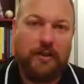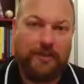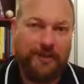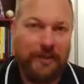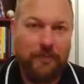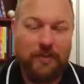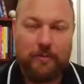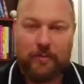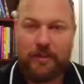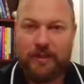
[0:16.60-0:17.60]
A lot of
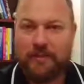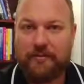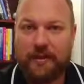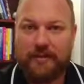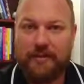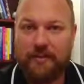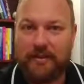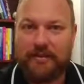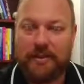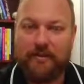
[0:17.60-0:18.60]
people, a lot of different
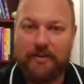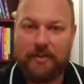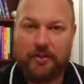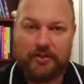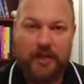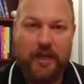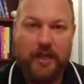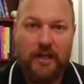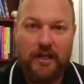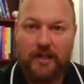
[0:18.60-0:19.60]
activities can result
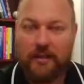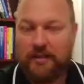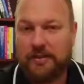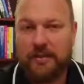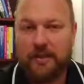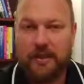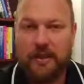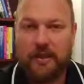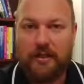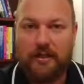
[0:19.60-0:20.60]
in a
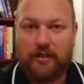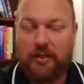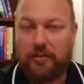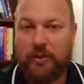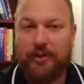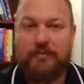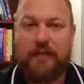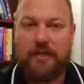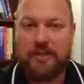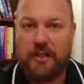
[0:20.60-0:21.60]
condition called plantar
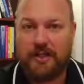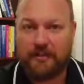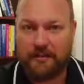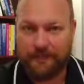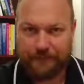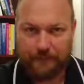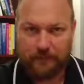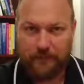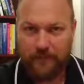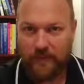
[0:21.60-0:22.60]
fasciitis.
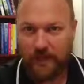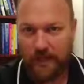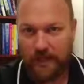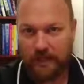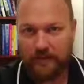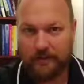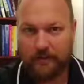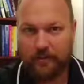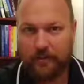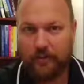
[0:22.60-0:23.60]
And
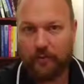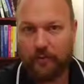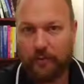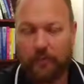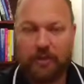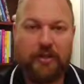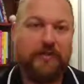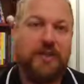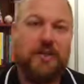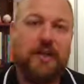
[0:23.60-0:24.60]
what
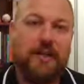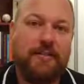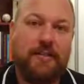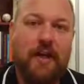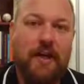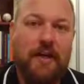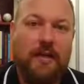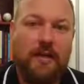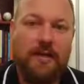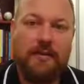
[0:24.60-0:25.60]
plantar fasciitis
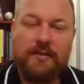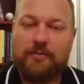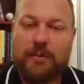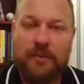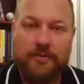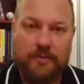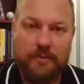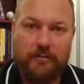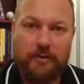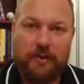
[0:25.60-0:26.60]
displays
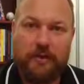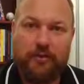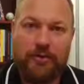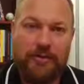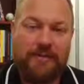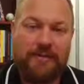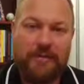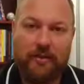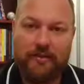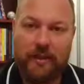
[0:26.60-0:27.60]
or presents
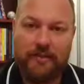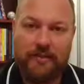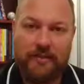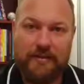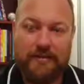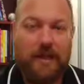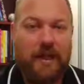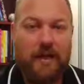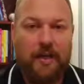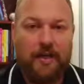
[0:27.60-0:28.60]
itself as is
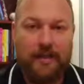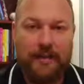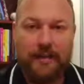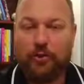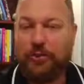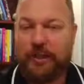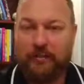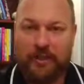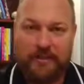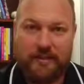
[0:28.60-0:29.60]
heel
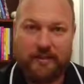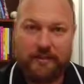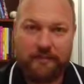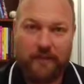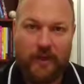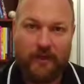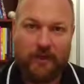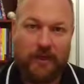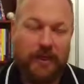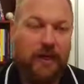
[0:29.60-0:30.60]
pain, basically.
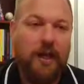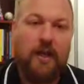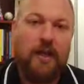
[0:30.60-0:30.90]
Okay,